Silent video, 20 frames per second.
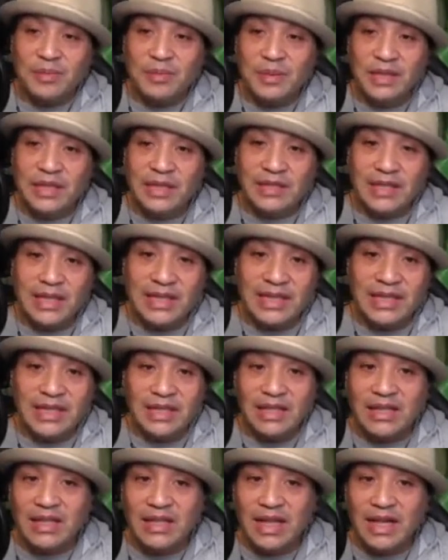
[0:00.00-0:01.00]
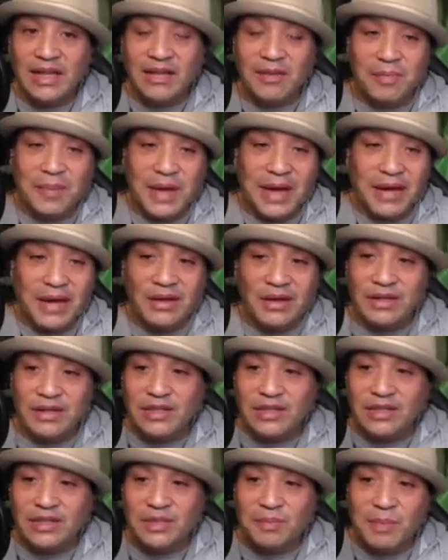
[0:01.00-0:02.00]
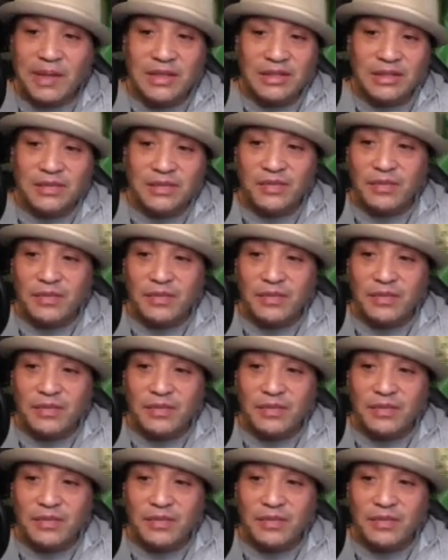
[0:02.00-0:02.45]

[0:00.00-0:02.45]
because I think a lot of the barriers, especially for